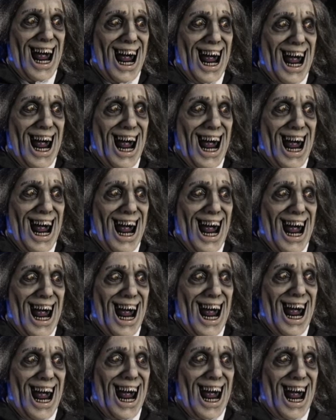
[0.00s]

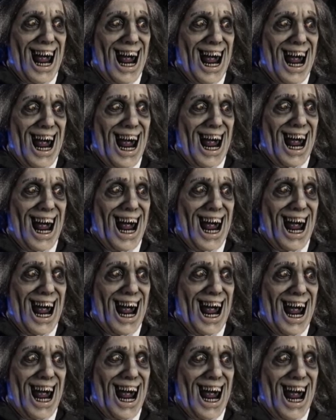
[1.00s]

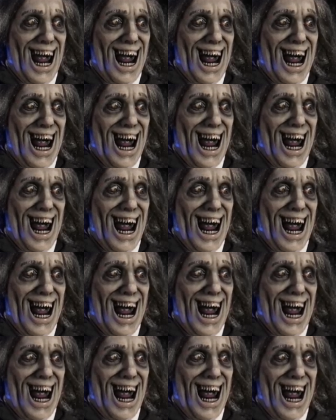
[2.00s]

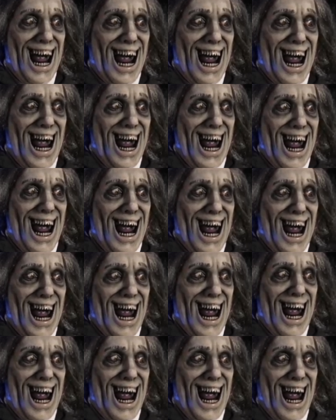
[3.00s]
(not speaking)